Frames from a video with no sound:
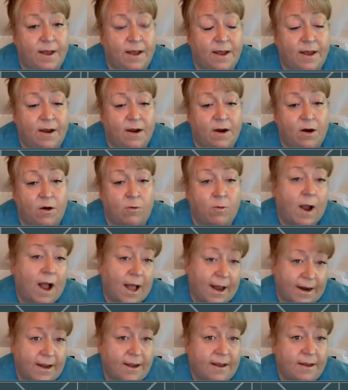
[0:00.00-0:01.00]
uh,
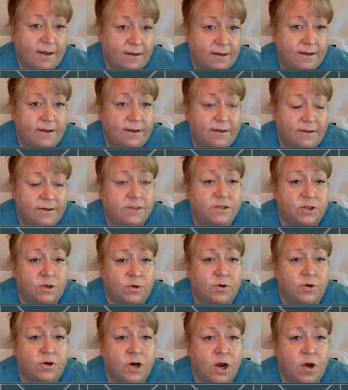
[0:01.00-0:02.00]
errata
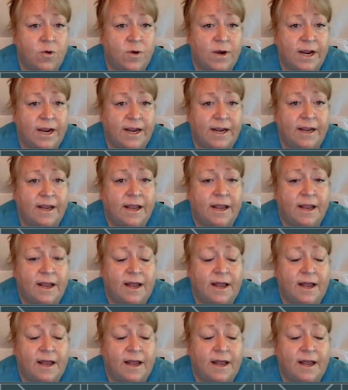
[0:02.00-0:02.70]
so noting